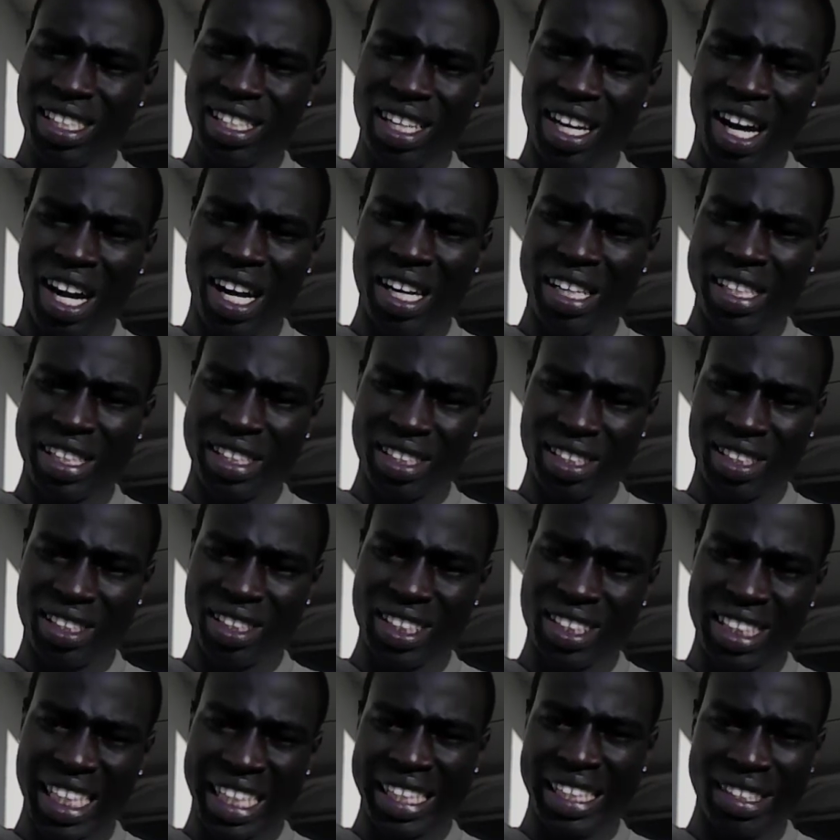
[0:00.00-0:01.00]

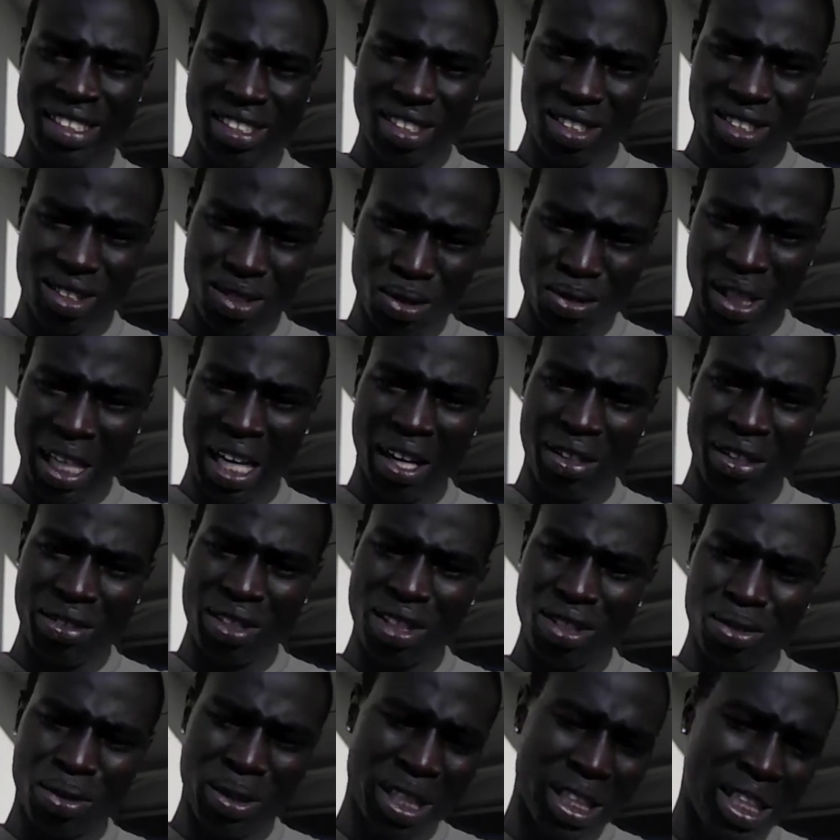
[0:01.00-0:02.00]
August 2nd,
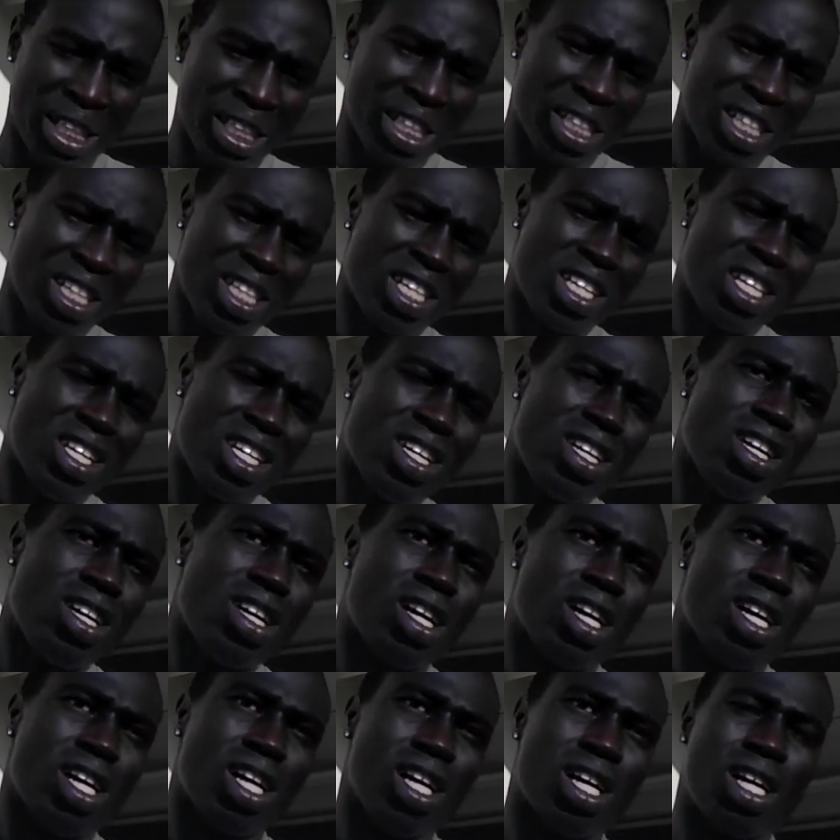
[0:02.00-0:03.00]
2020.
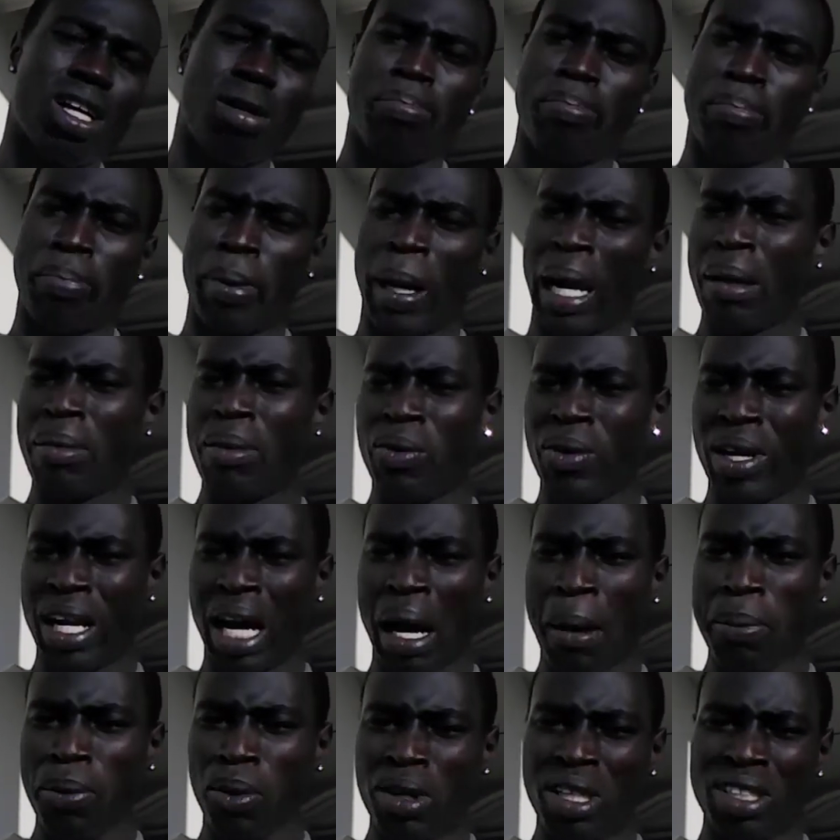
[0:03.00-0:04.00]
Uh, probably when I
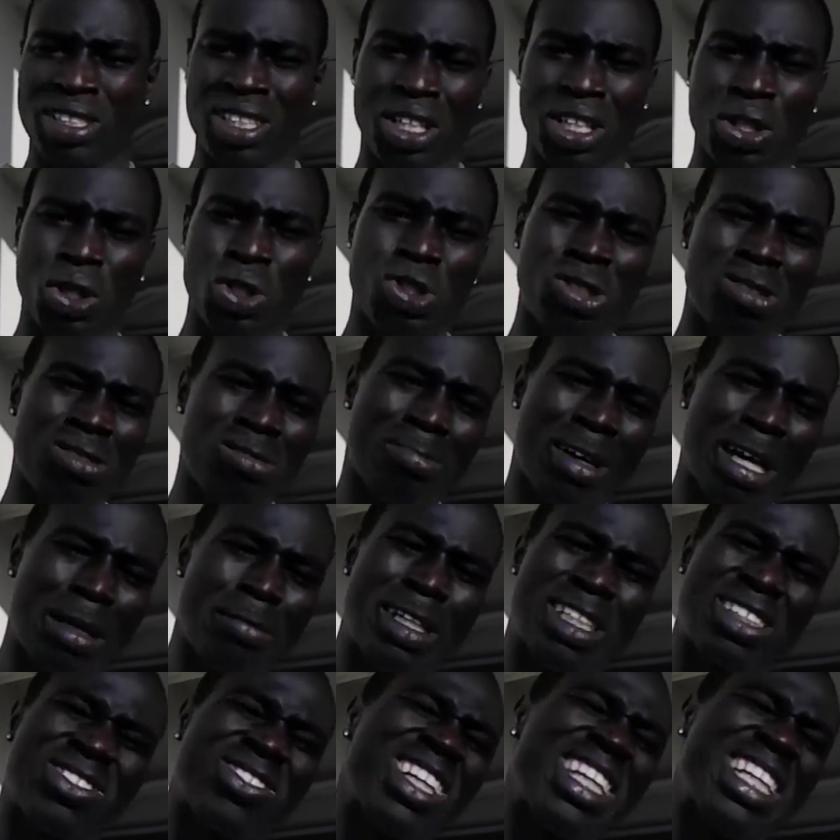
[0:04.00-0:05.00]
upload this on YouTube, it might
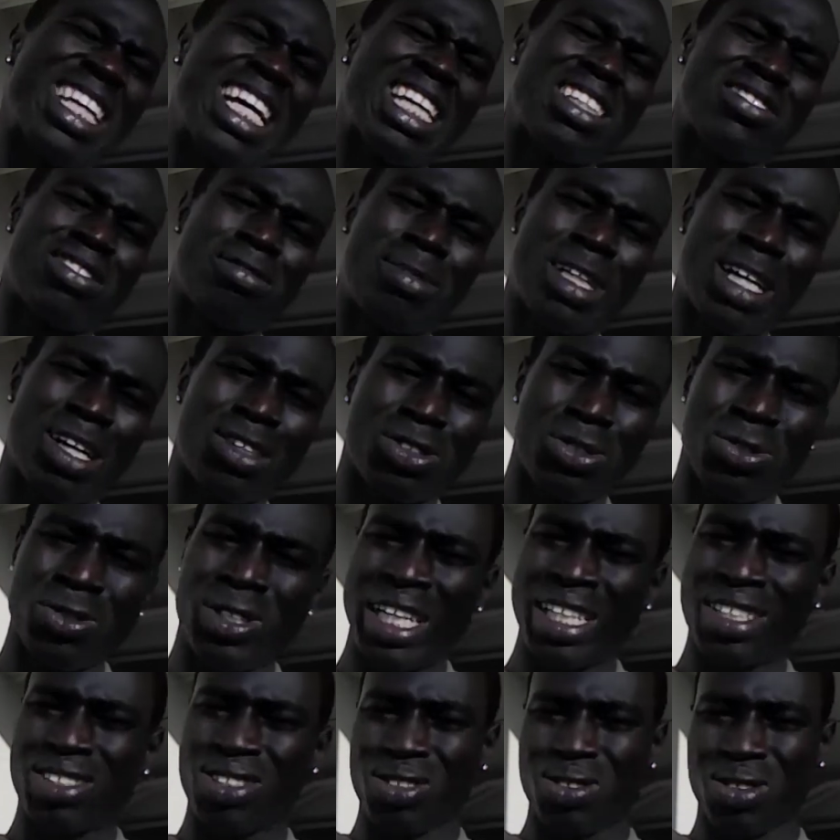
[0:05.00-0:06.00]
be three days from now, two
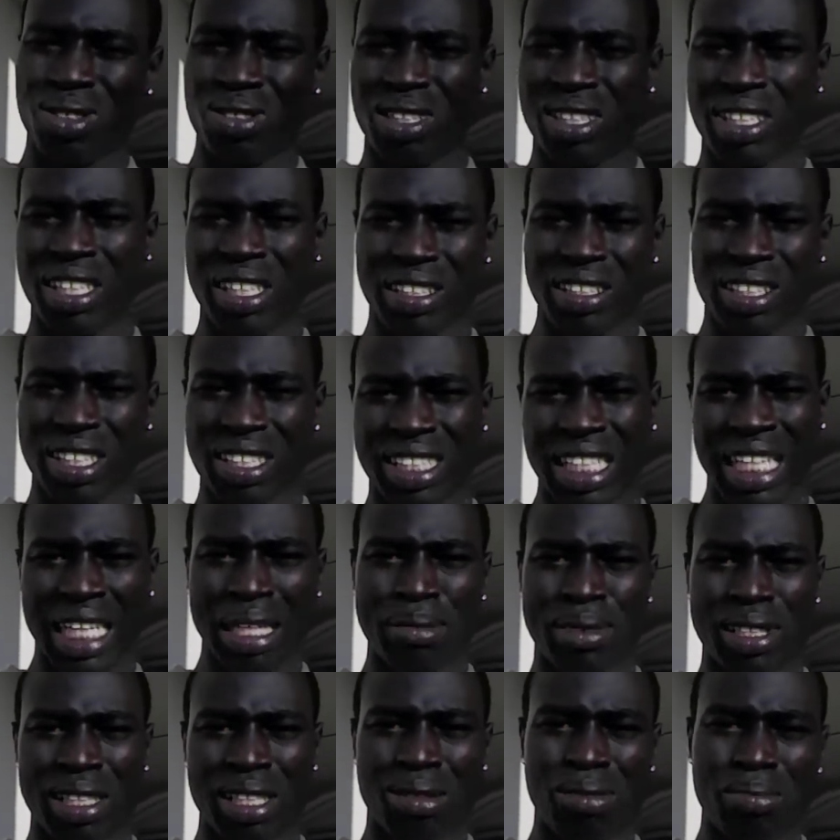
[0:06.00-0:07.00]
days, so the, the time
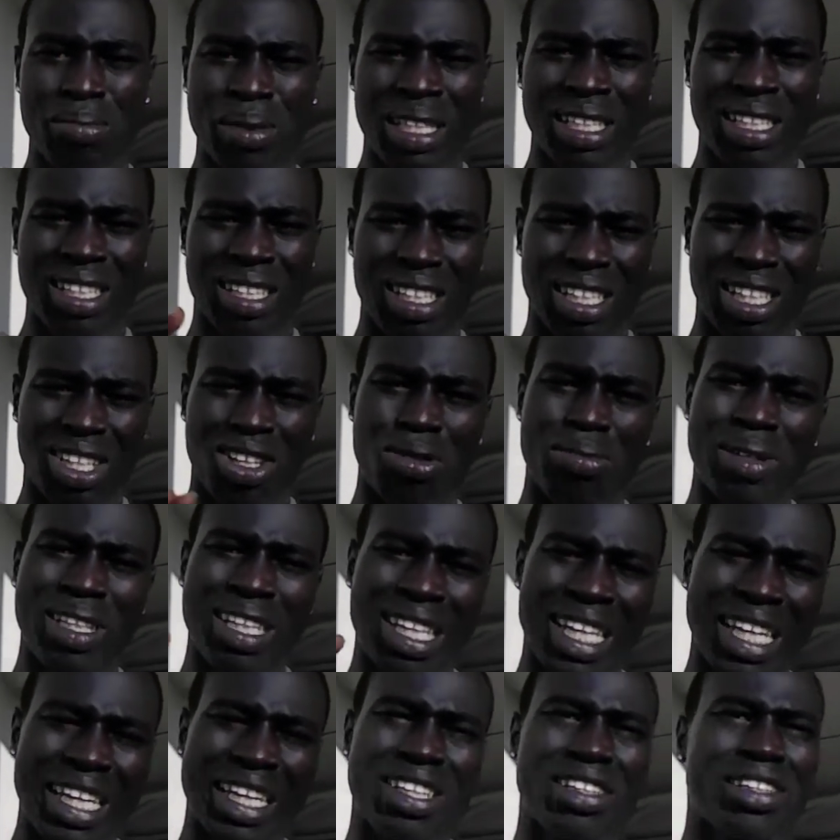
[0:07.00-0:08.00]
is going to be a little bit
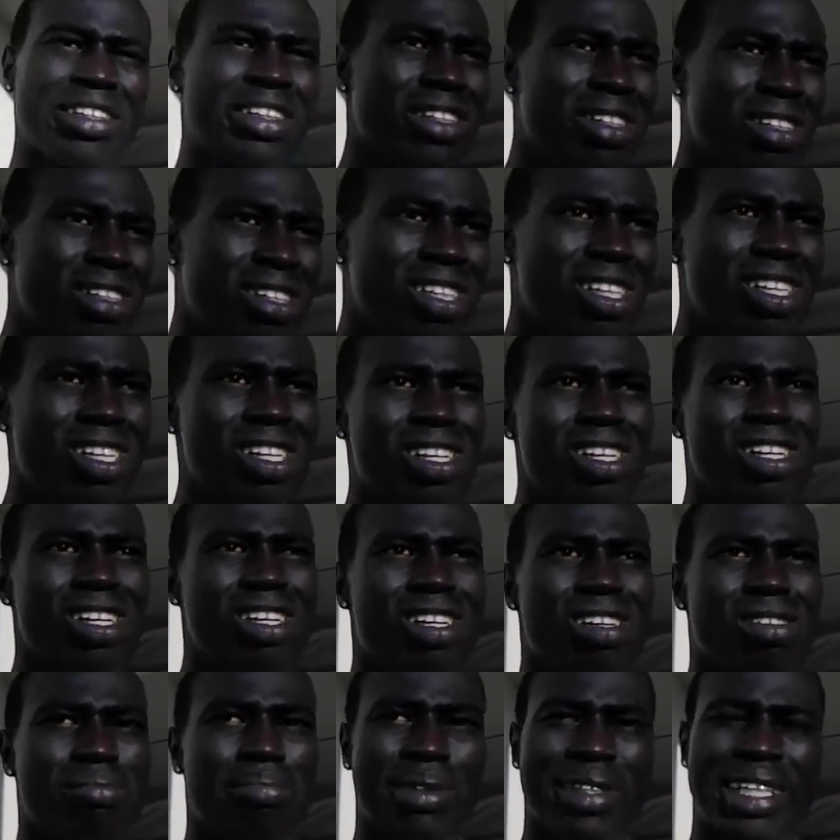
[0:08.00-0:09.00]
later.
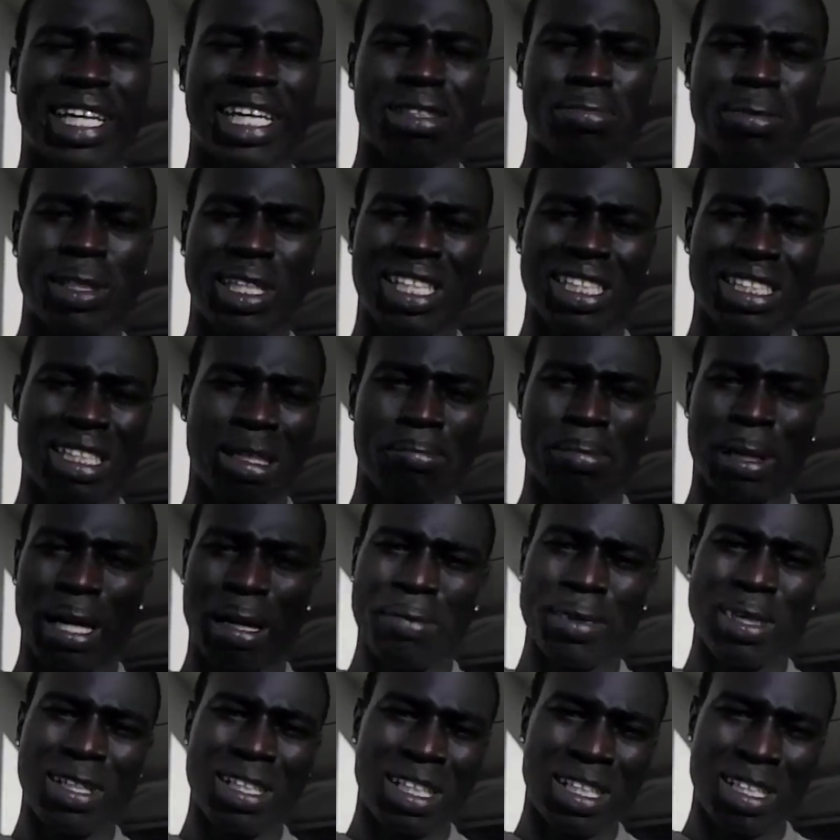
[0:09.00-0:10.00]
But that's because I'm
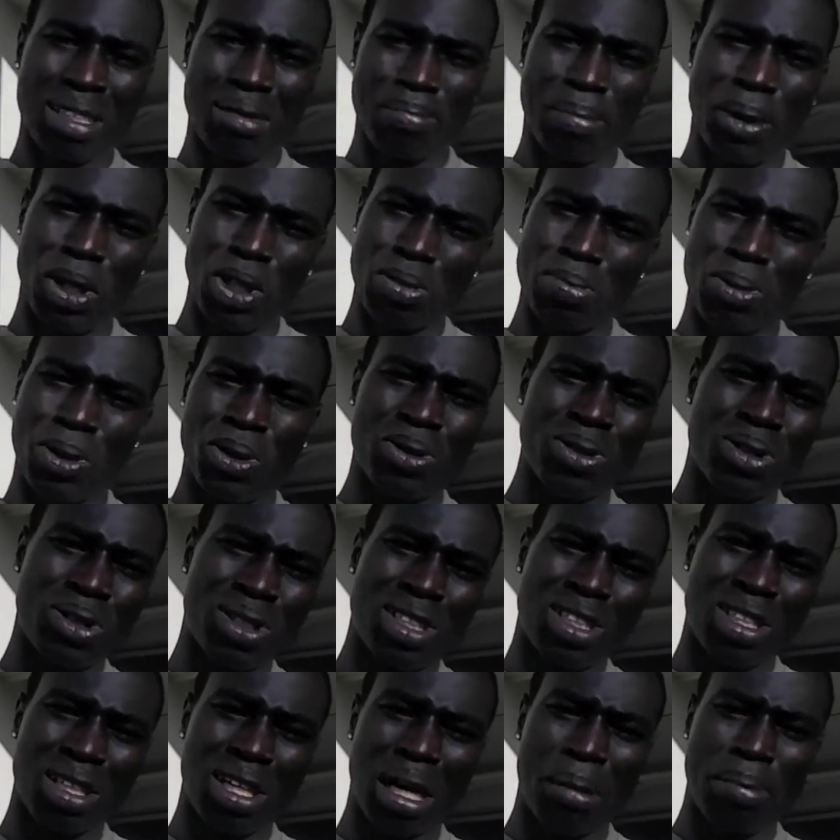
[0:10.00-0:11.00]
probably going to postpone
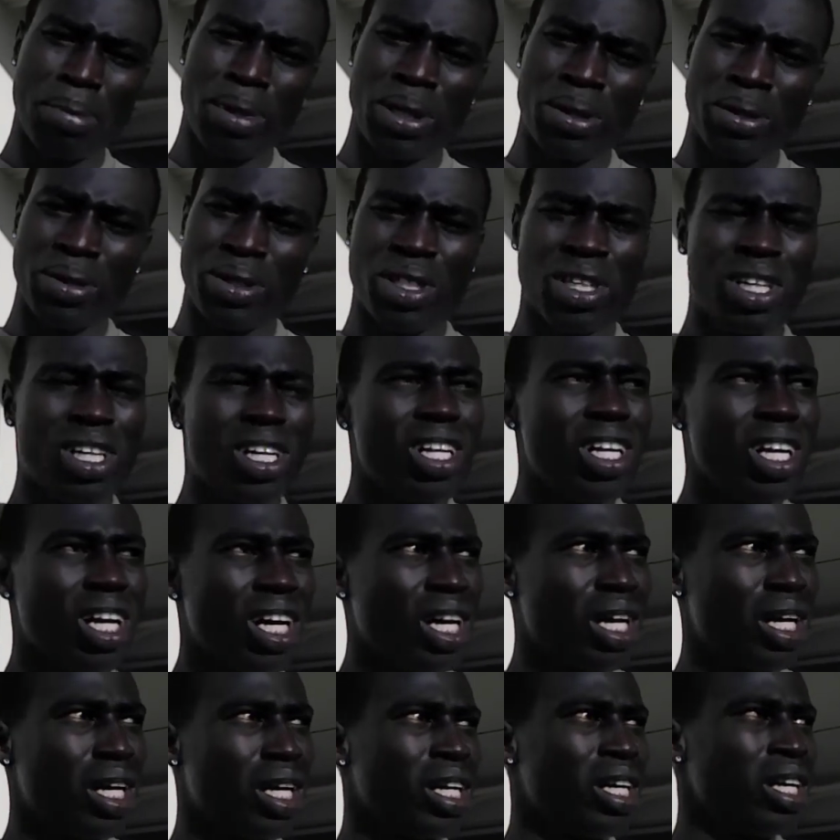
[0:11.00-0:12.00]
the upload.
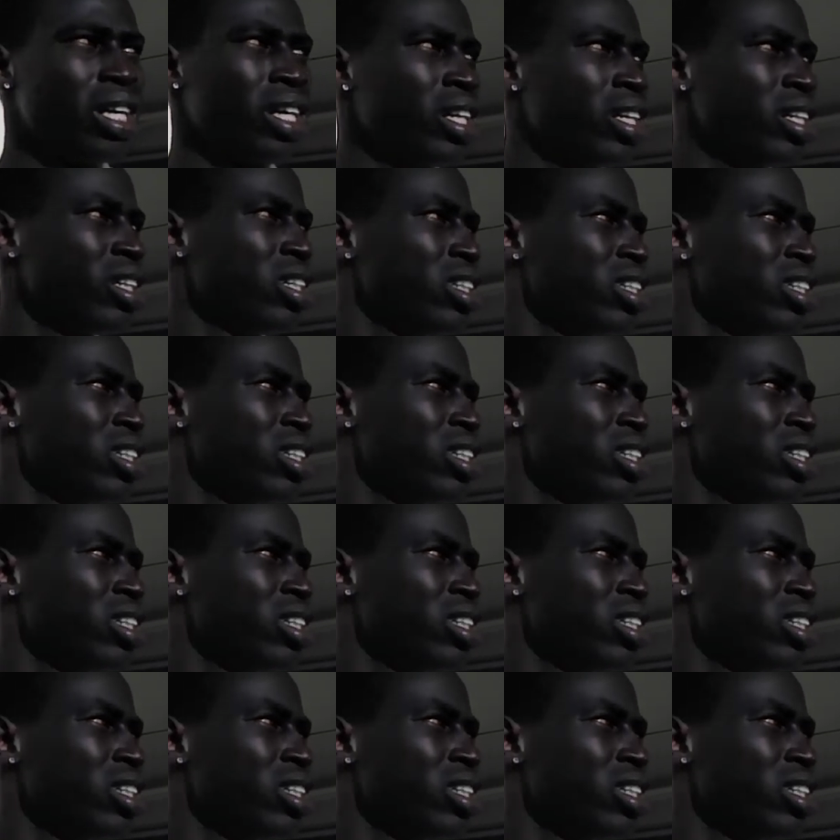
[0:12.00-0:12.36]
Uh,